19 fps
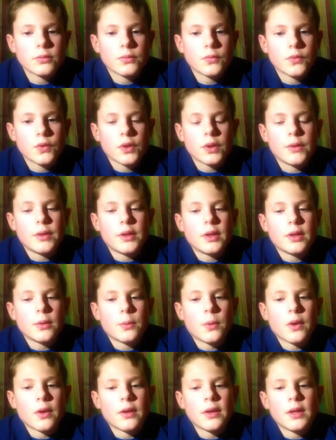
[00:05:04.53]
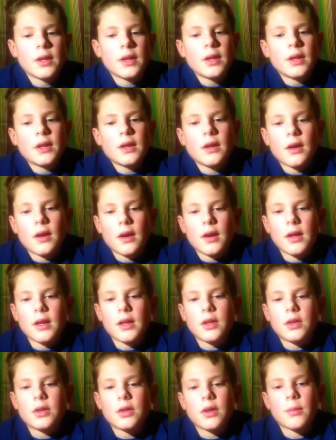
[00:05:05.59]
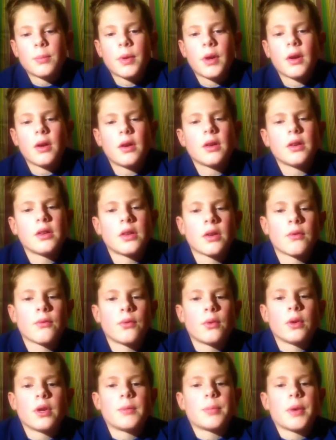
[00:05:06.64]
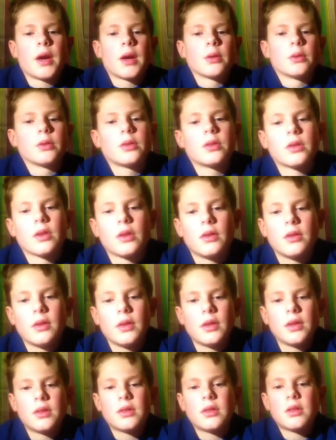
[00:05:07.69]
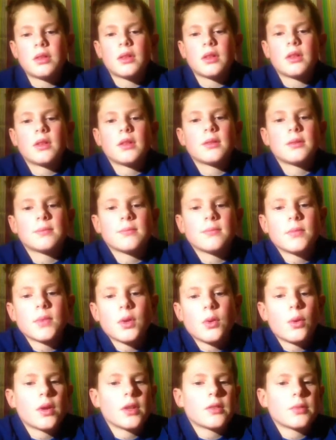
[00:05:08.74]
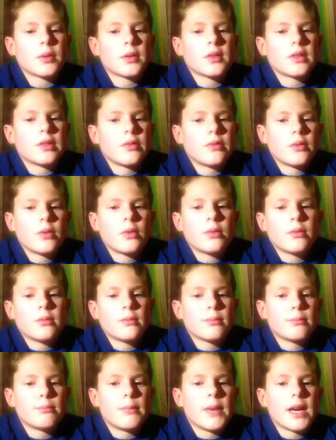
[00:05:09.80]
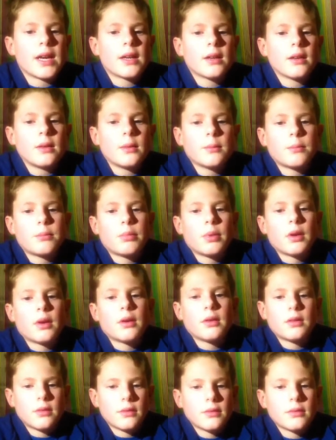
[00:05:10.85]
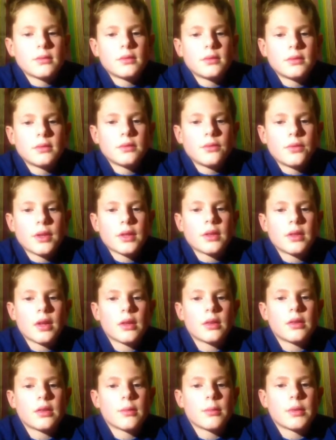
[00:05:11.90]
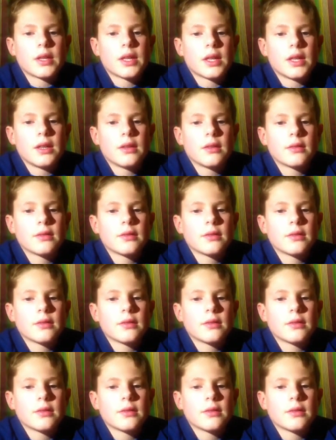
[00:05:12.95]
really good one, and it's about £140, so it's quite expensive, not mega, but fantastic machine.